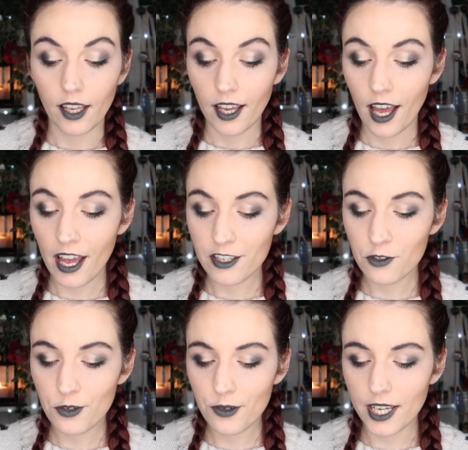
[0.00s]

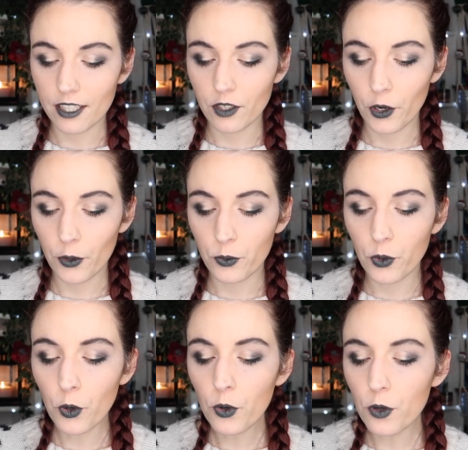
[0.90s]
has trained her
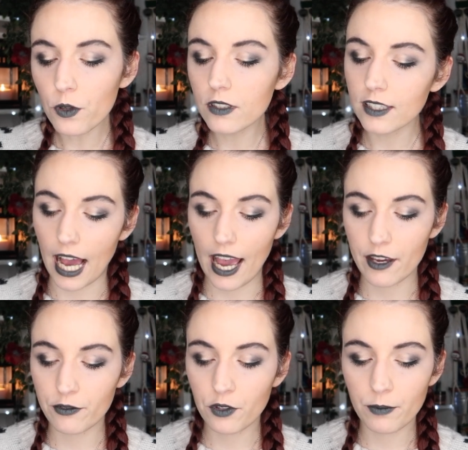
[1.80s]
whole
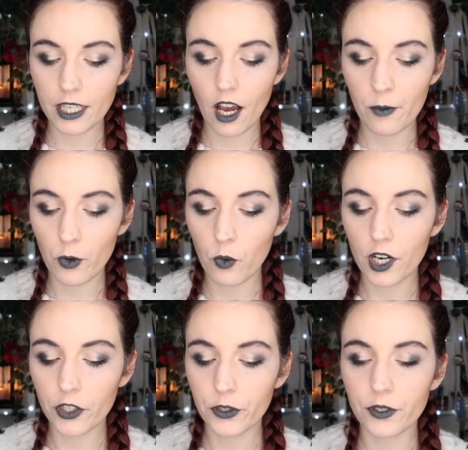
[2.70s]
life to become a
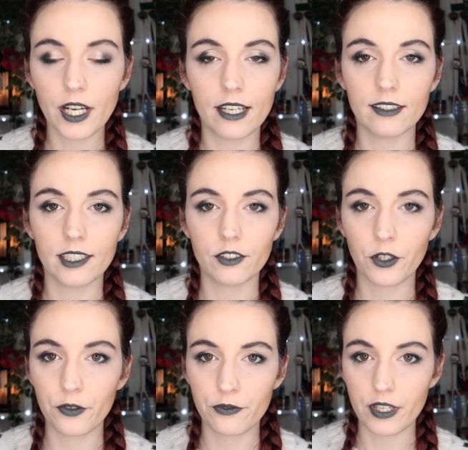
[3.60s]
warrior and lead
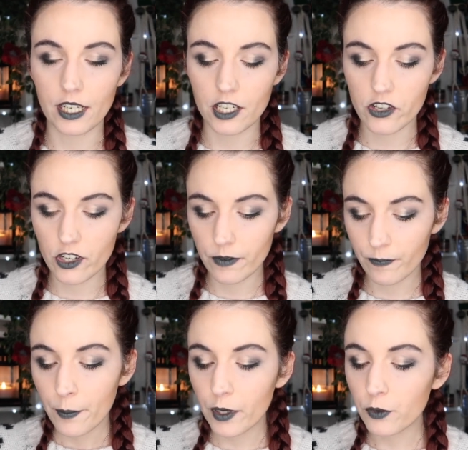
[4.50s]
her village.
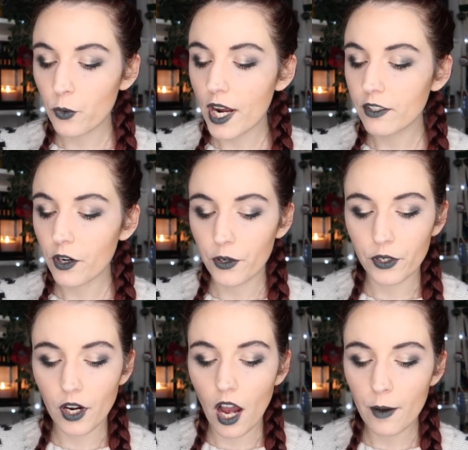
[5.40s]
But when
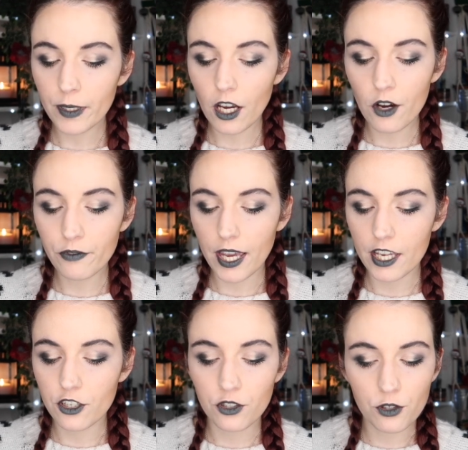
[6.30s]
her coming of
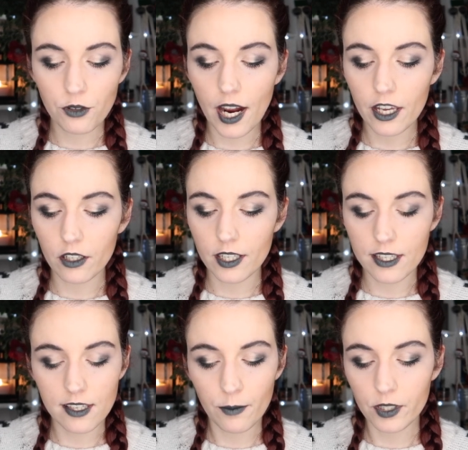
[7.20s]
age trial
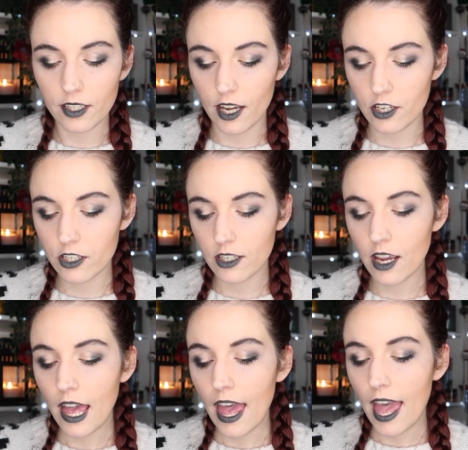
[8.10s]
is sabotaged
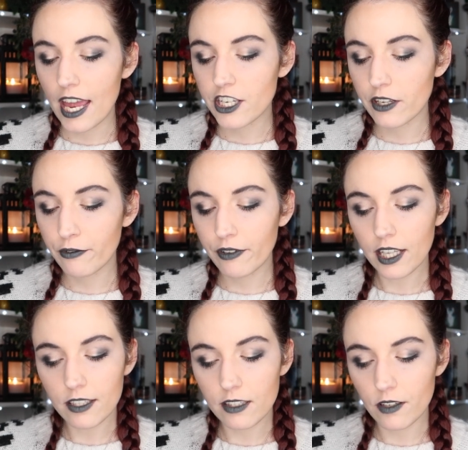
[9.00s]
and she
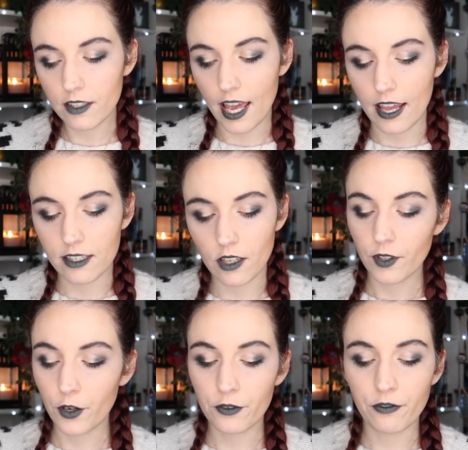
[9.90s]
fails the test,
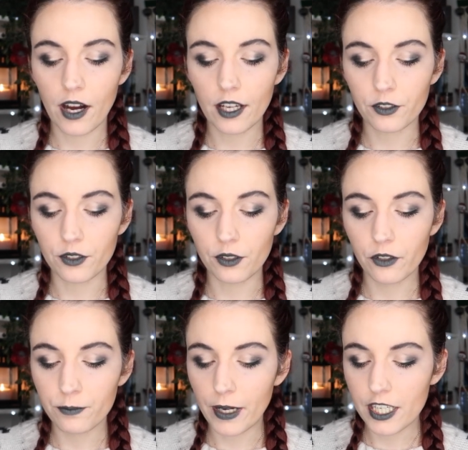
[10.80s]
her
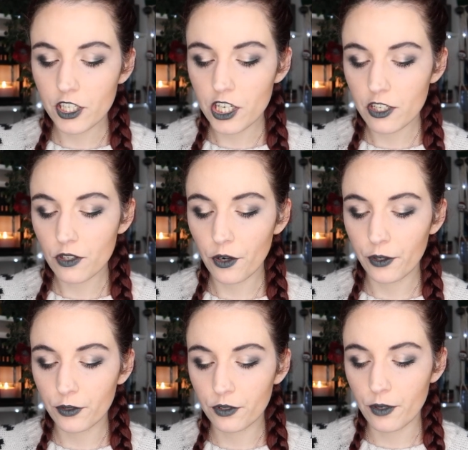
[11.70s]
father banishes
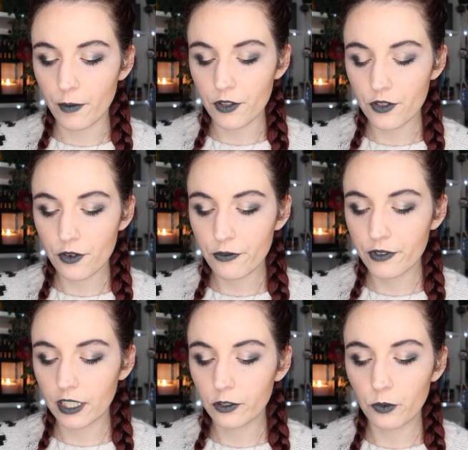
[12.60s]
her to the
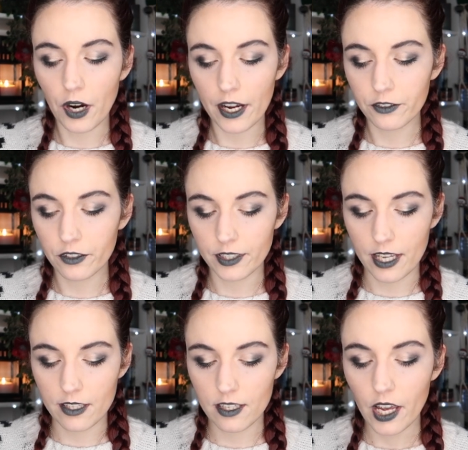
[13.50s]
monster-filled
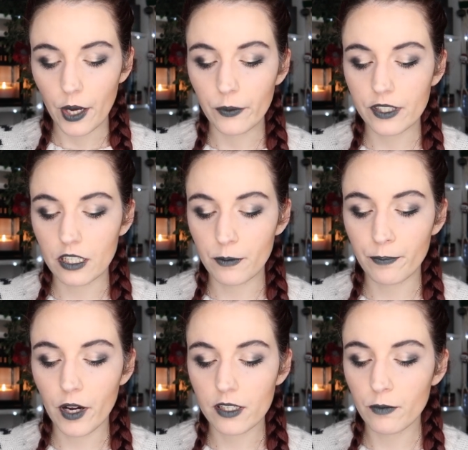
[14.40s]
wilderness with an
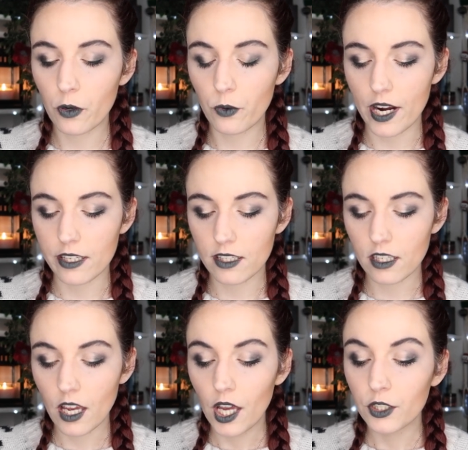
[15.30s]
impossible quest.
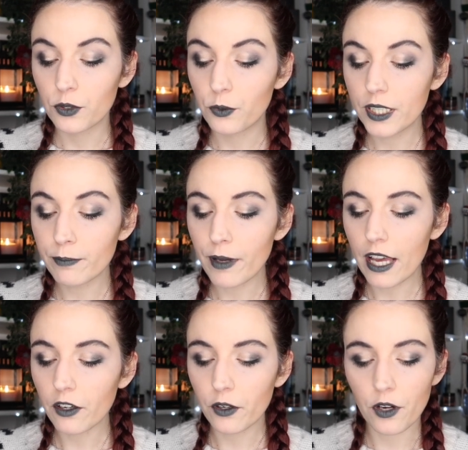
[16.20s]
To win
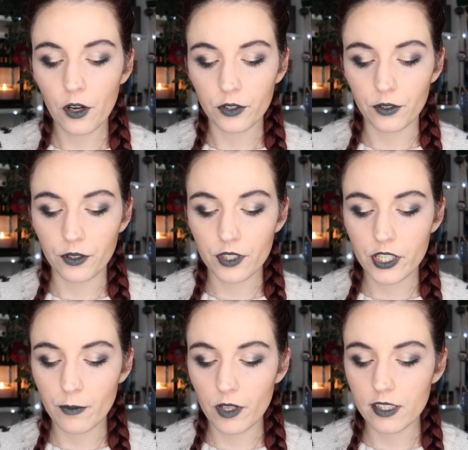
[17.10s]
back her honor,
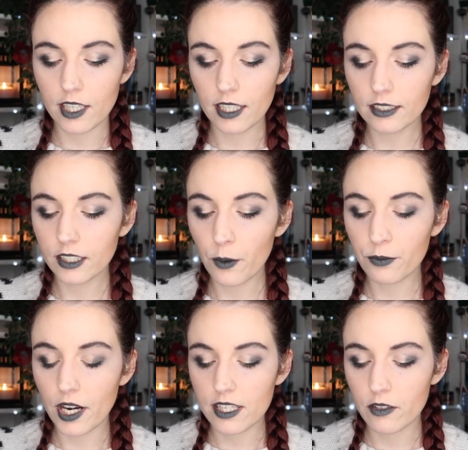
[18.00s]
she must kill the
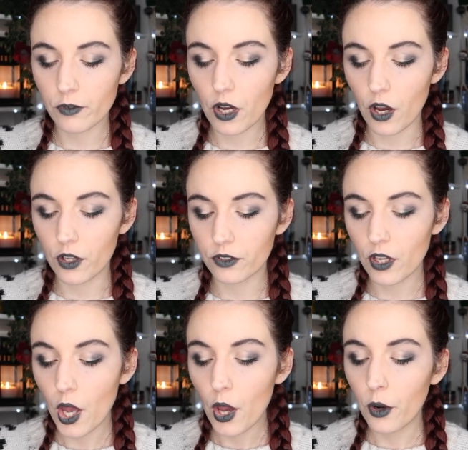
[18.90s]
oppressive god
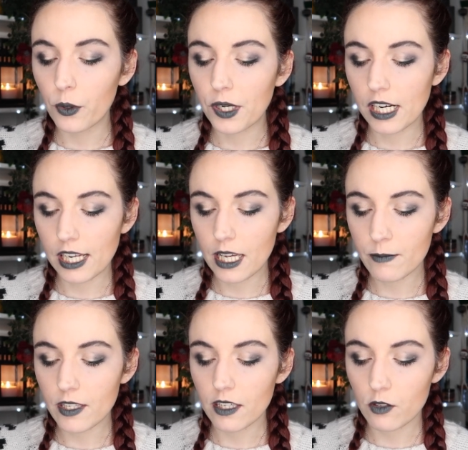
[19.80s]
who
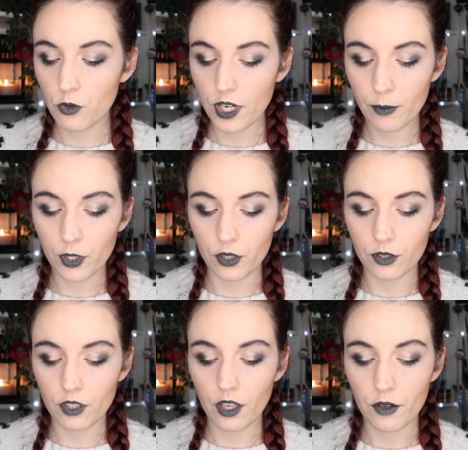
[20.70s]
claims
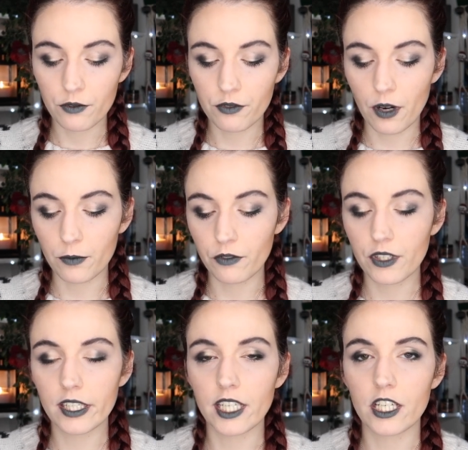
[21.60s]
tribute from the
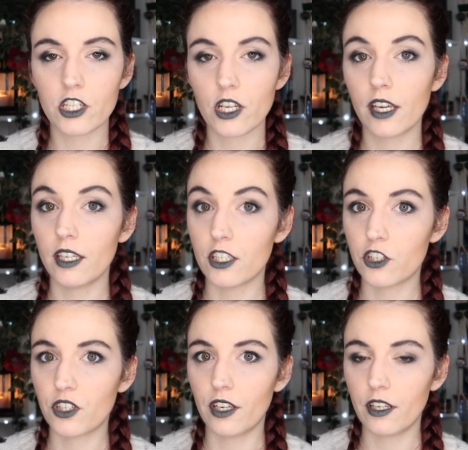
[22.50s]
village
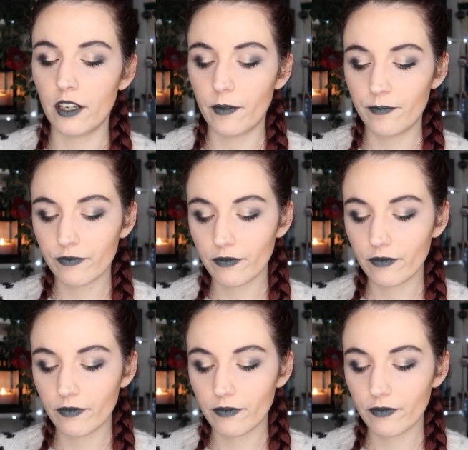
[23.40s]
each year,